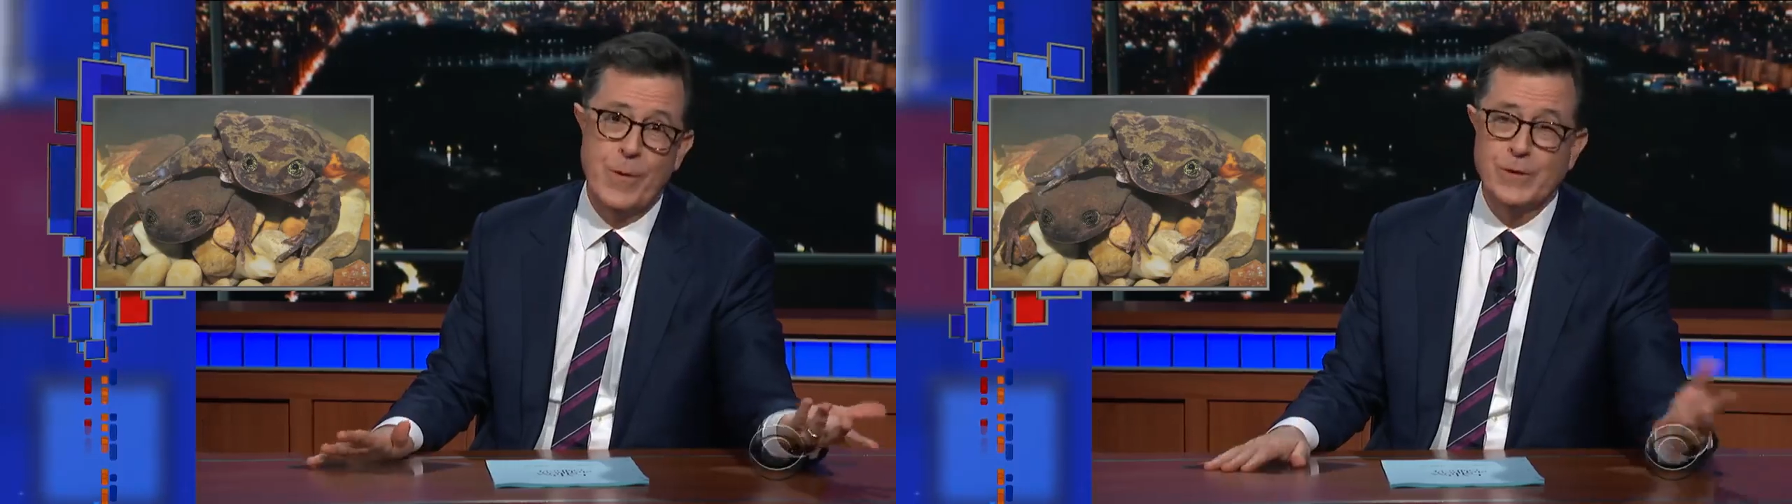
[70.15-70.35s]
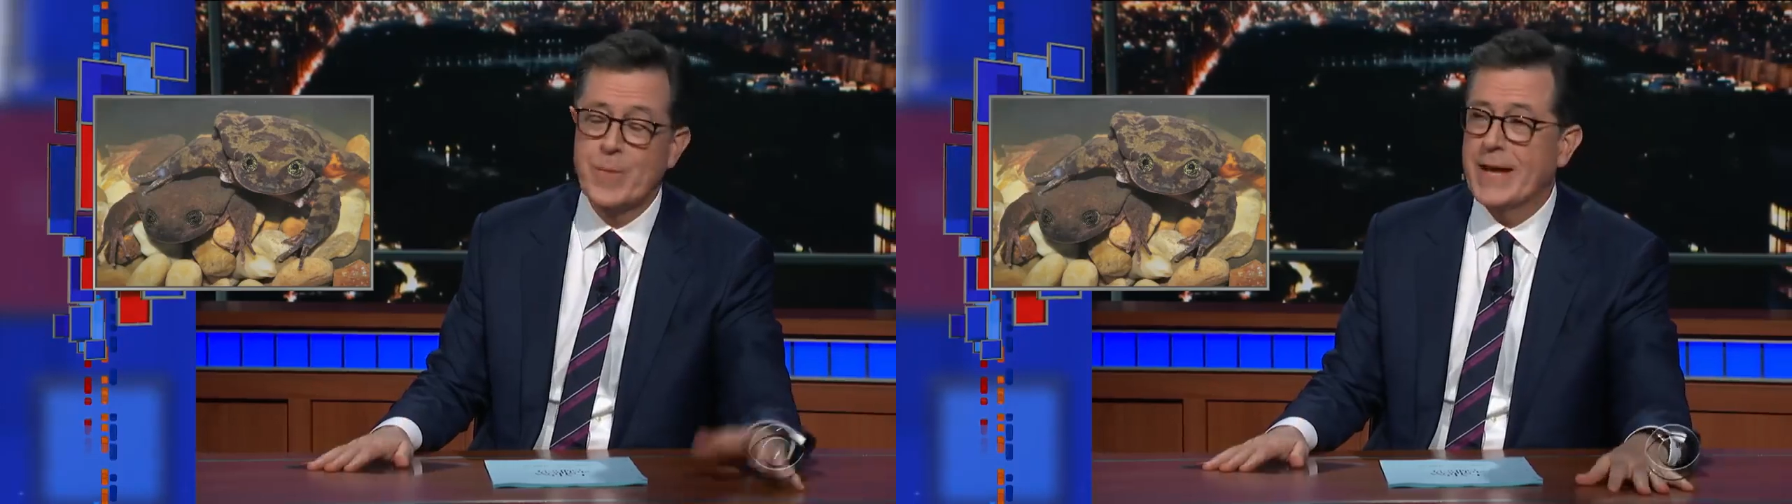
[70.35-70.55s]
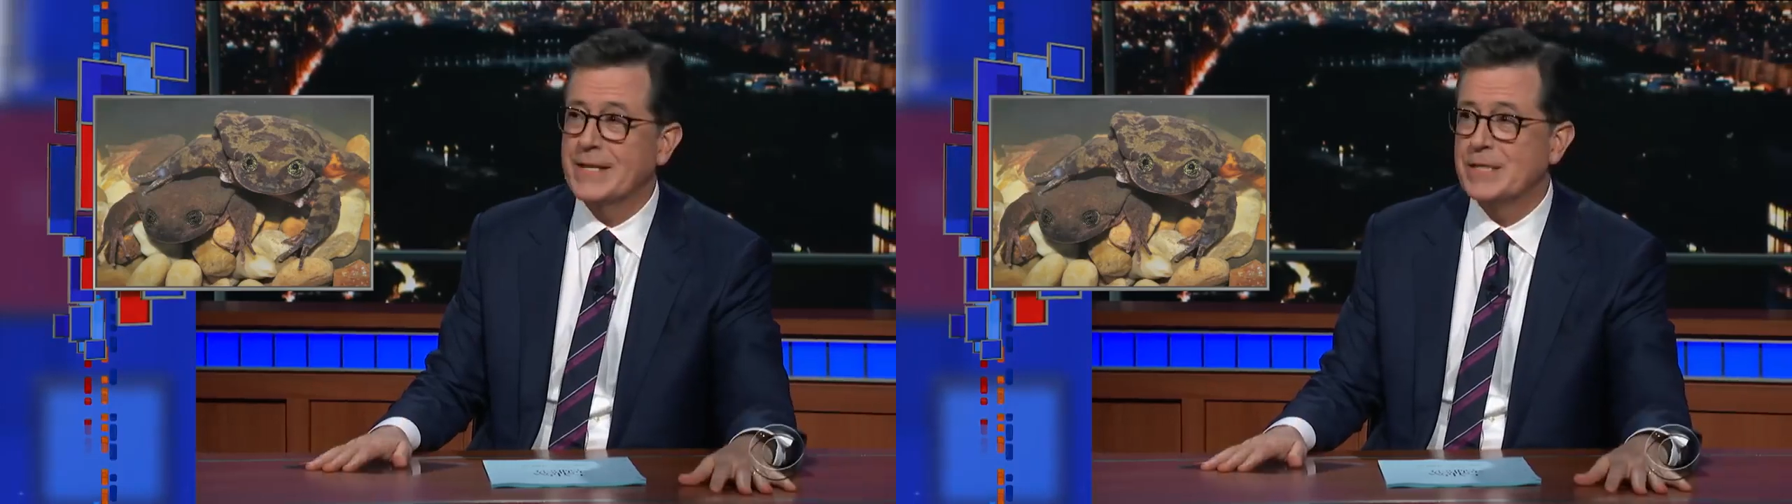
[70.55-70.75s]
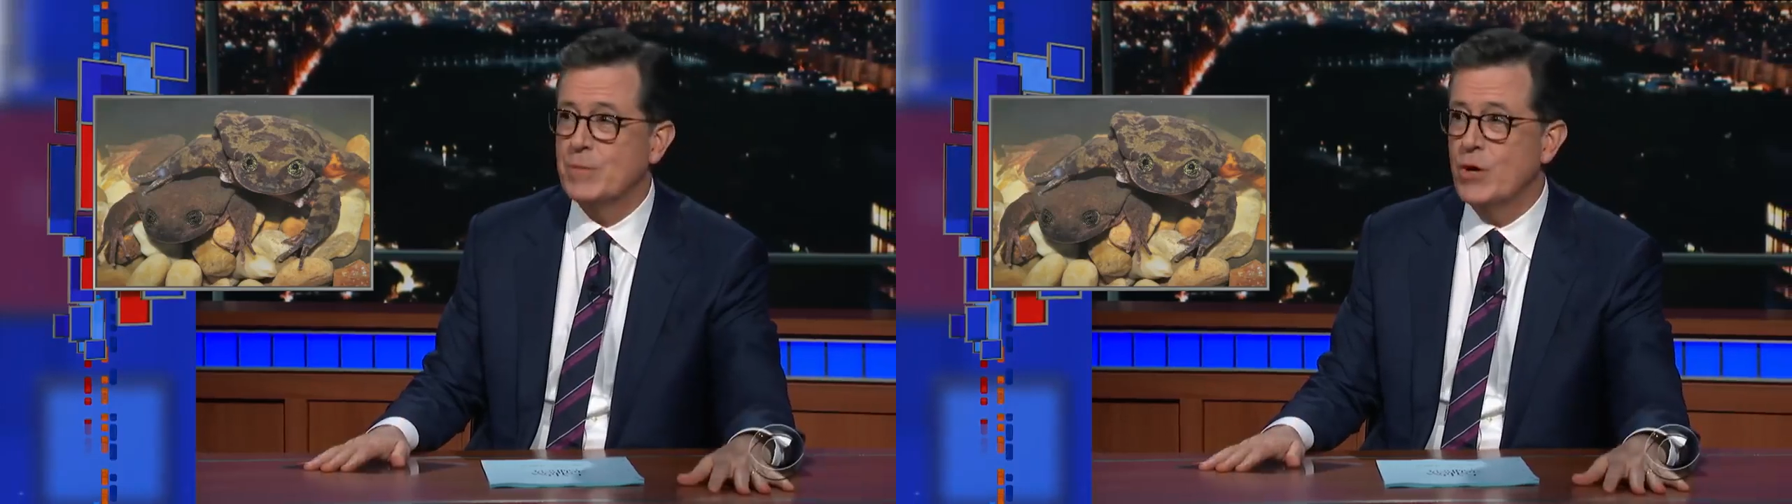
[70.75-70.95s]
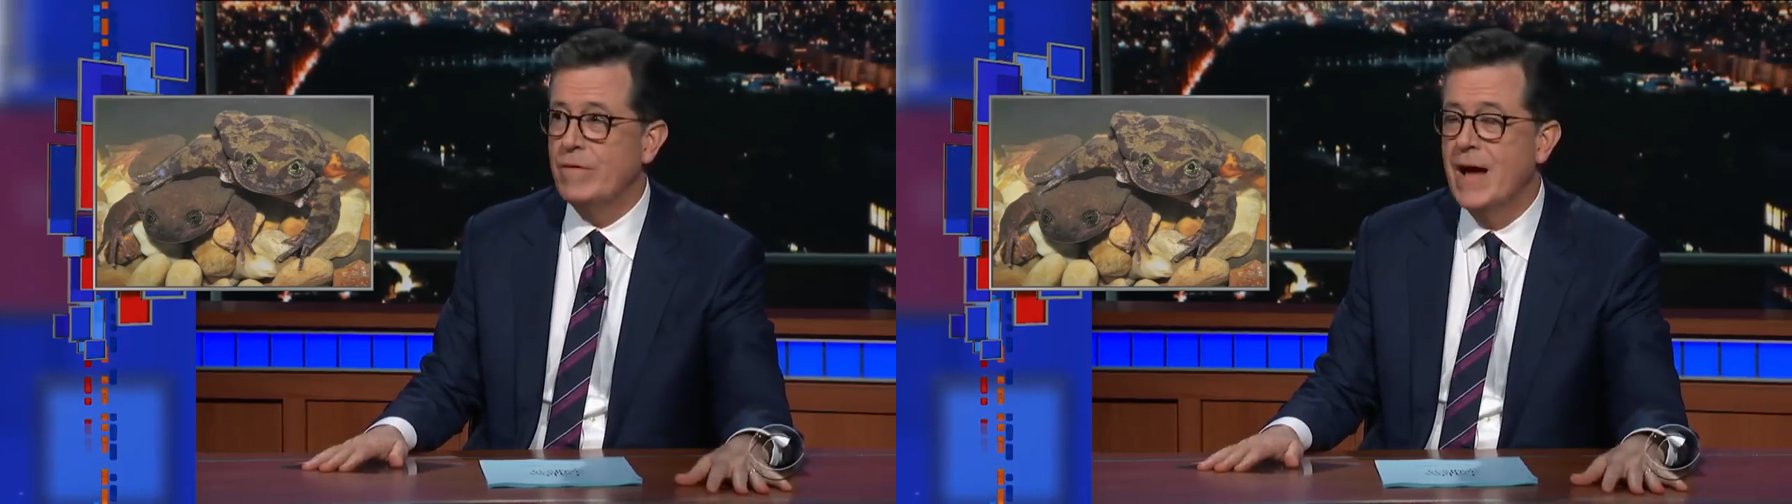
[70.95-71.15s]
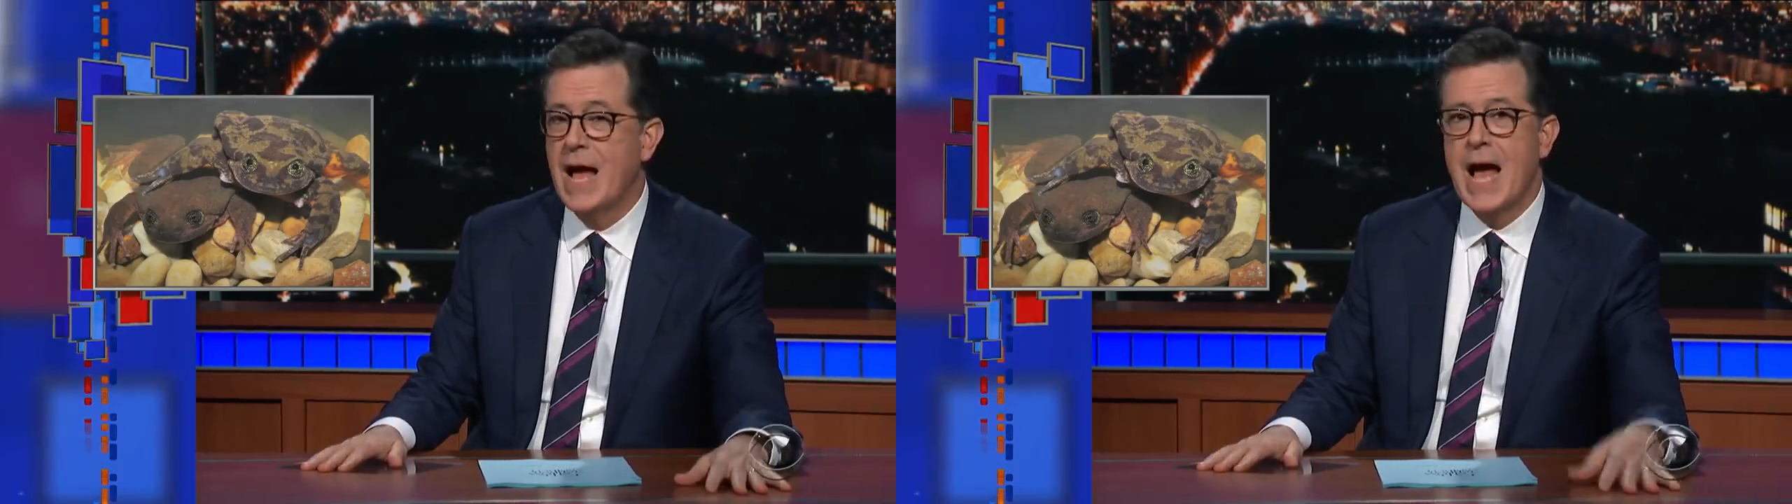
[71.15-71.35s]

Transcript: Romeo's making his move.